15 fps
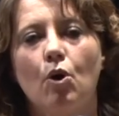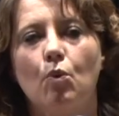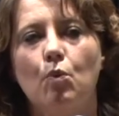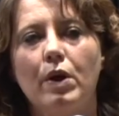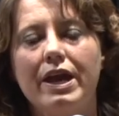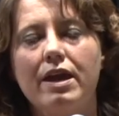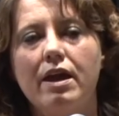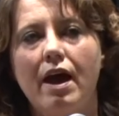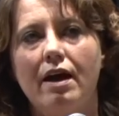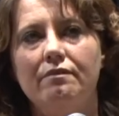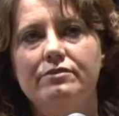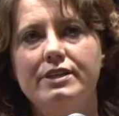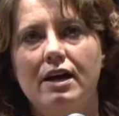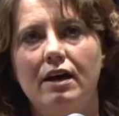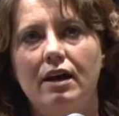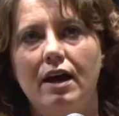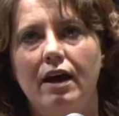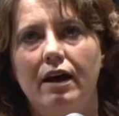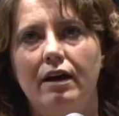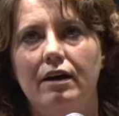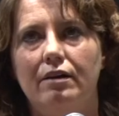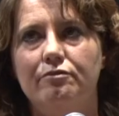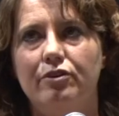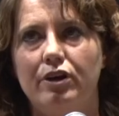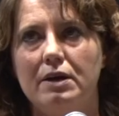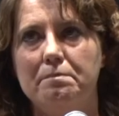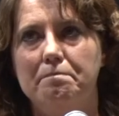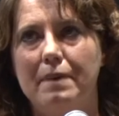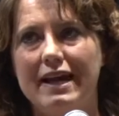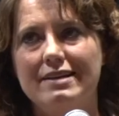We have done a very
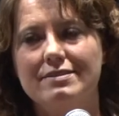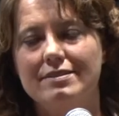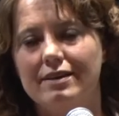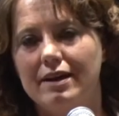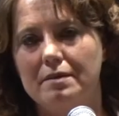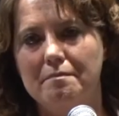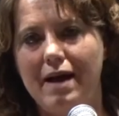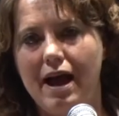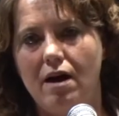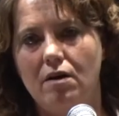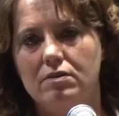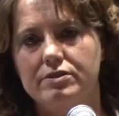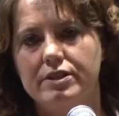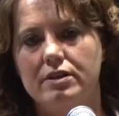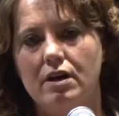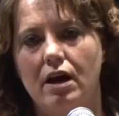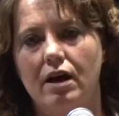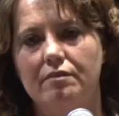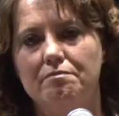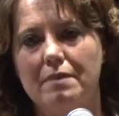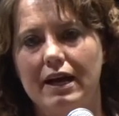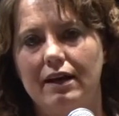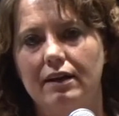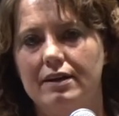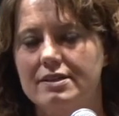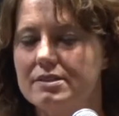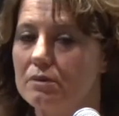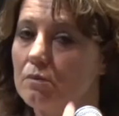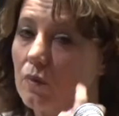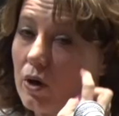basic amount of
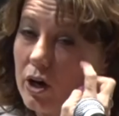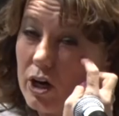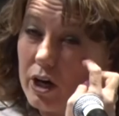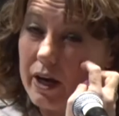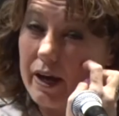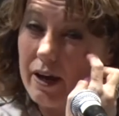mechanism work.